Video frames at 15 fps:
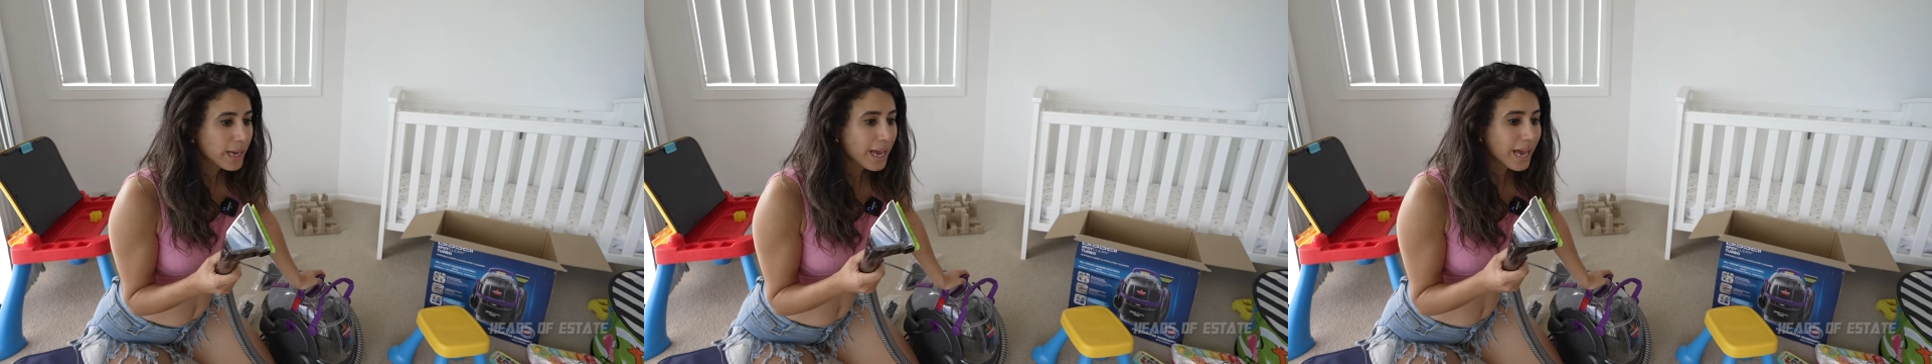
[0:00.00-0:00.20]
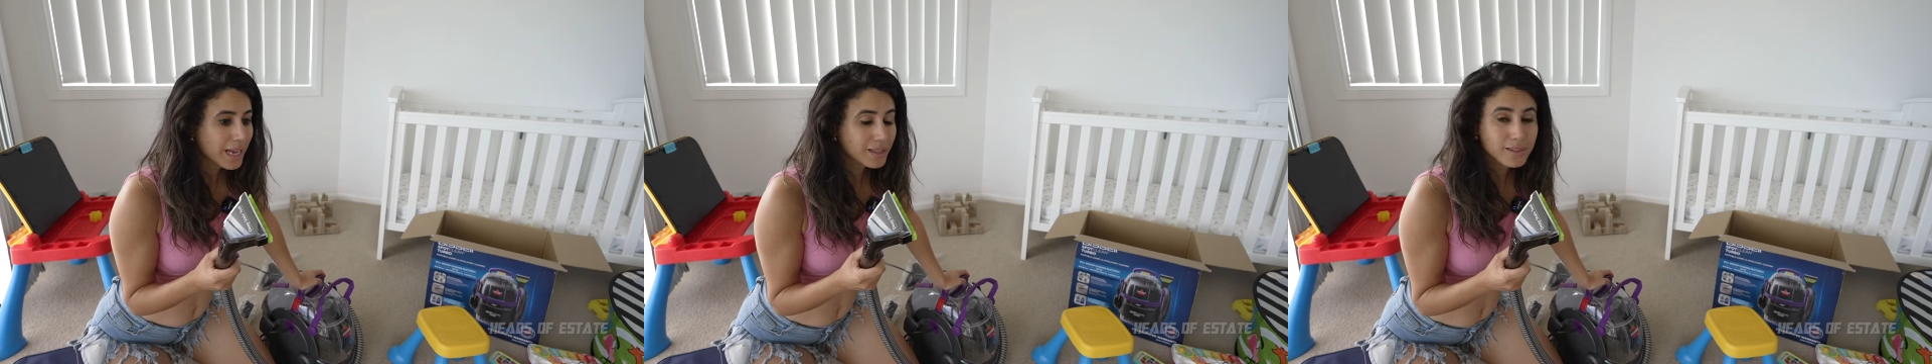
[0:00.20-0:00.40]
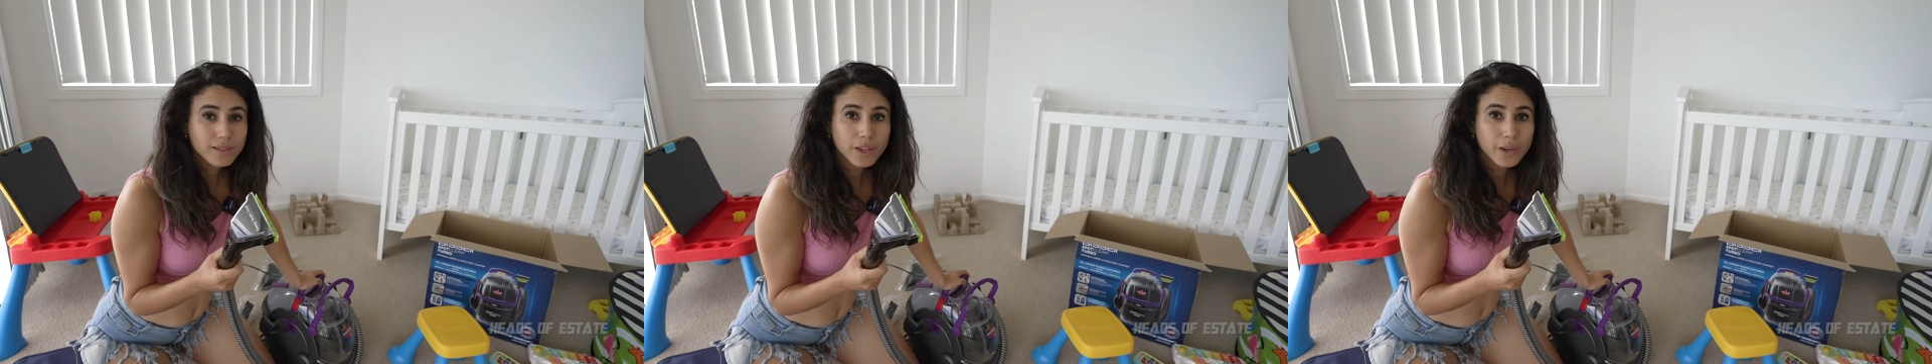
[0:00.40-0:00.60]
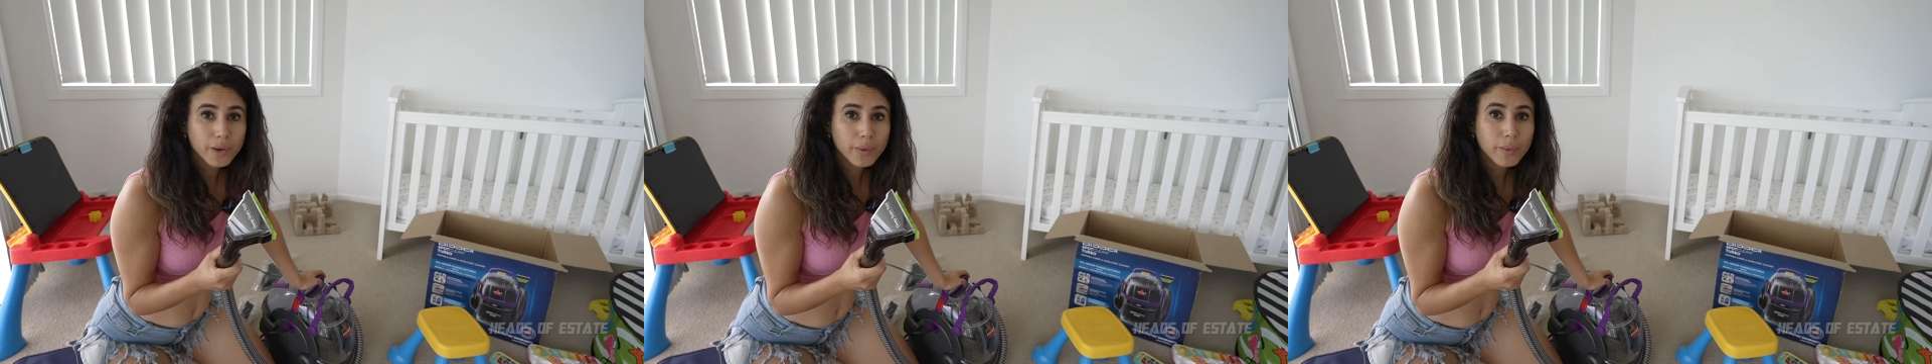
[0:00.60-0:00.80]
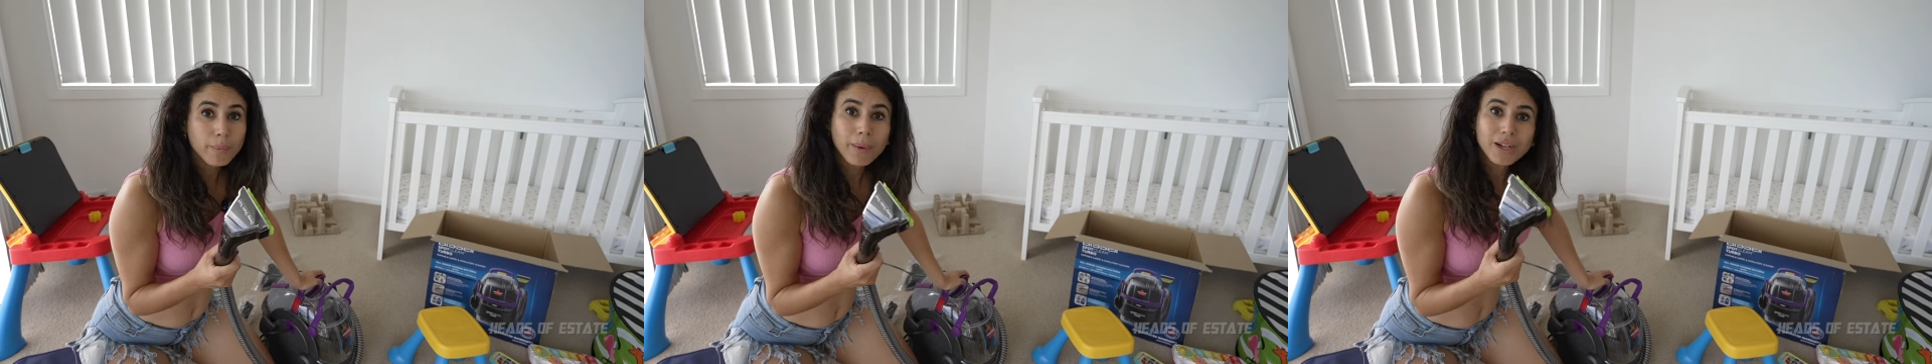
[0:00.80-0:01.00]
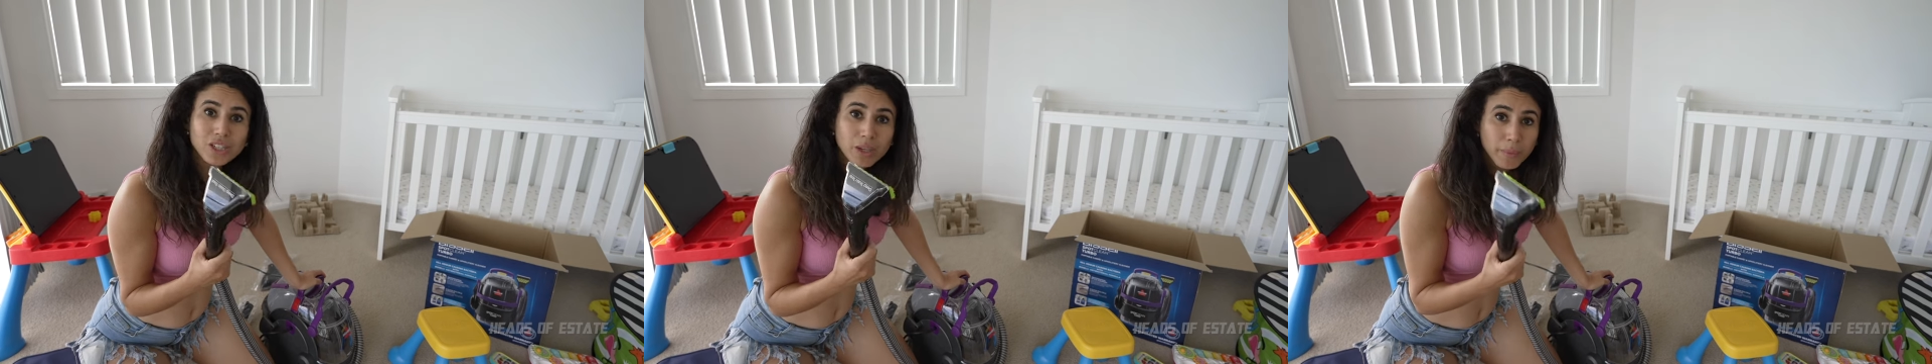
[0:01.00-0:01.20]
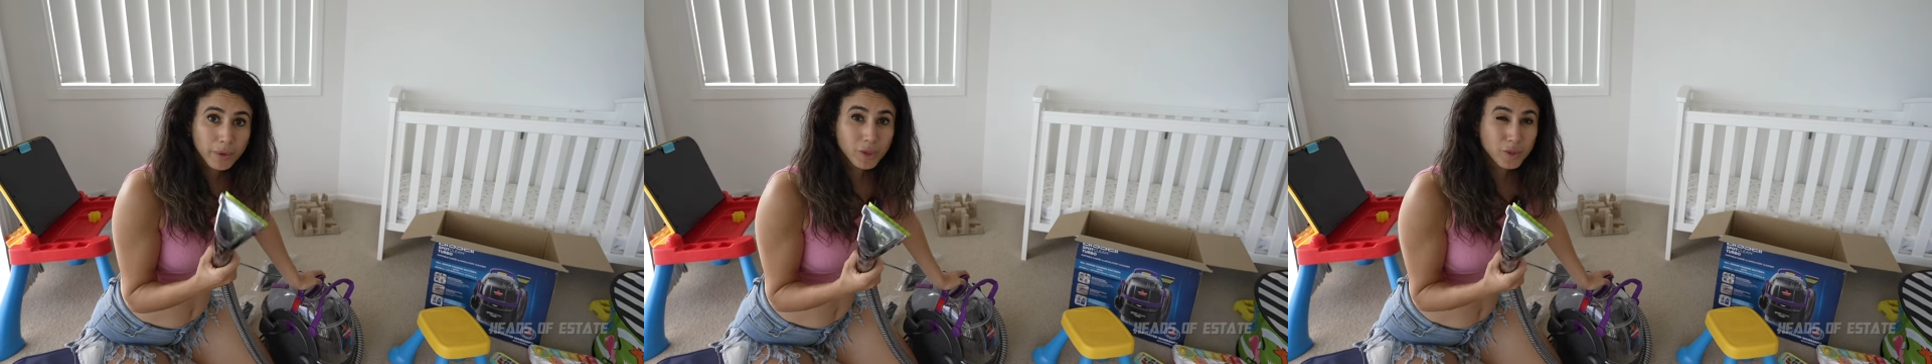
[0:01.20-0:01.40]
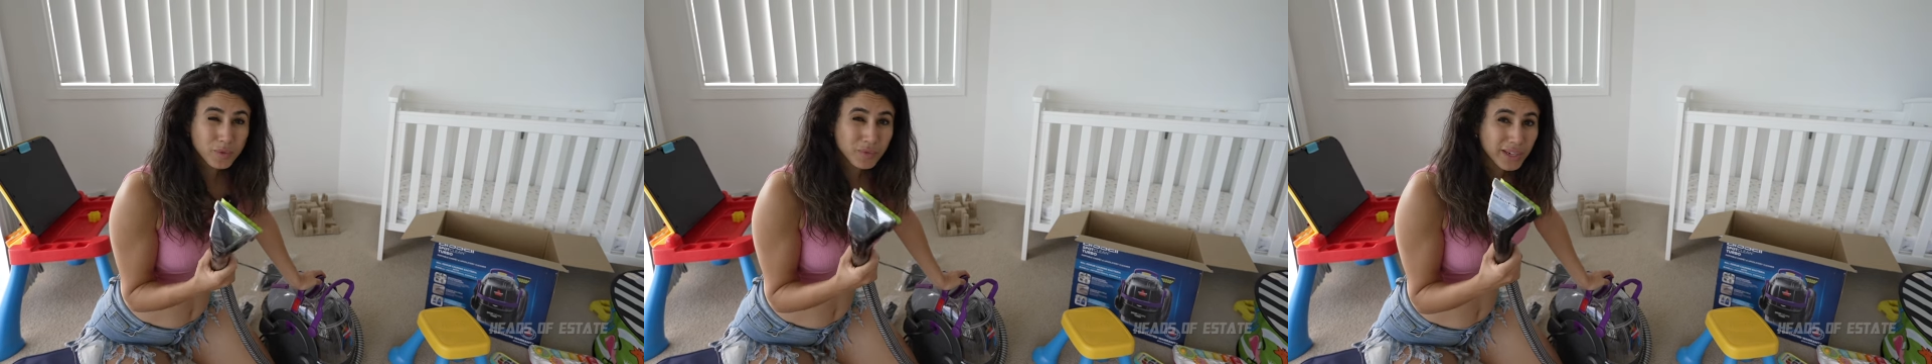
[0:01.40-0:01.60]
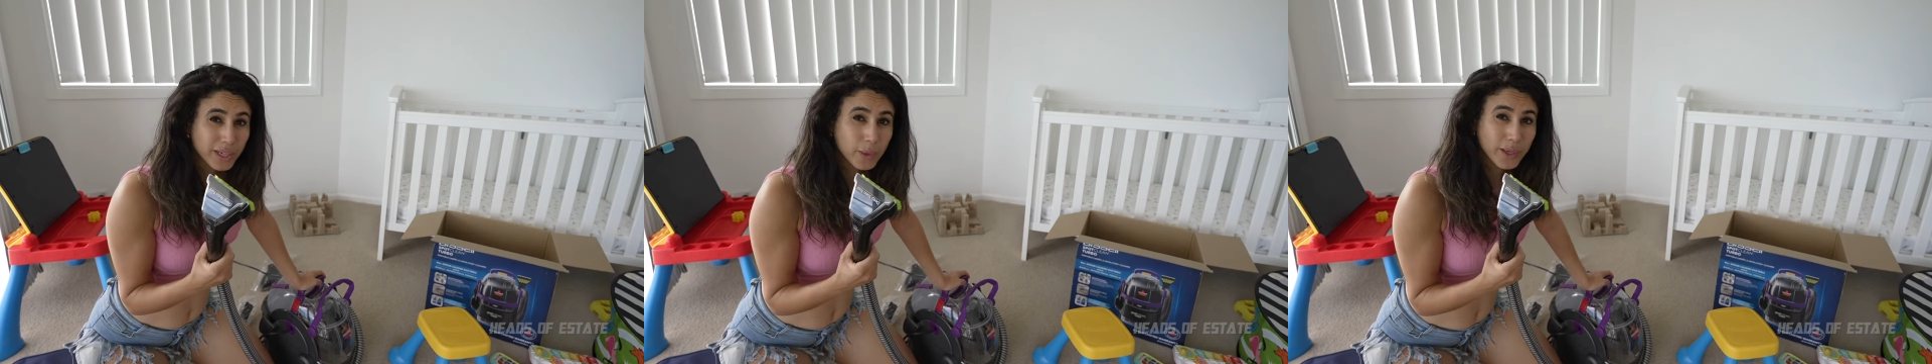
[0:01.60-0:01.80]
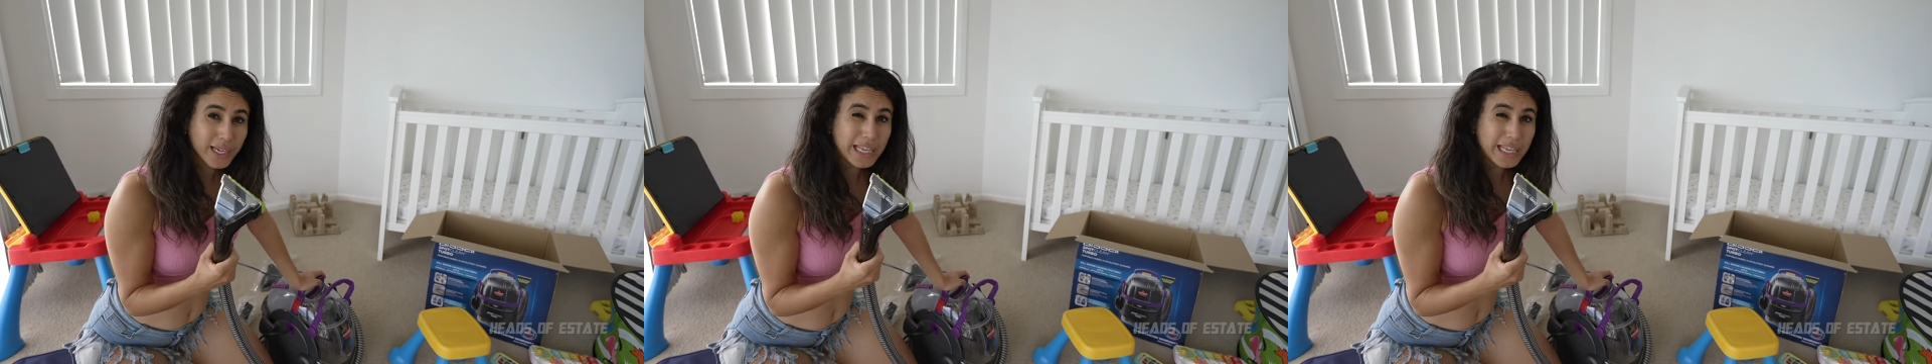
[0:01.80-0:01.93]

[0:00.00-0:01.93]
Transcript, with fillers: And so by jumping on some really quickly,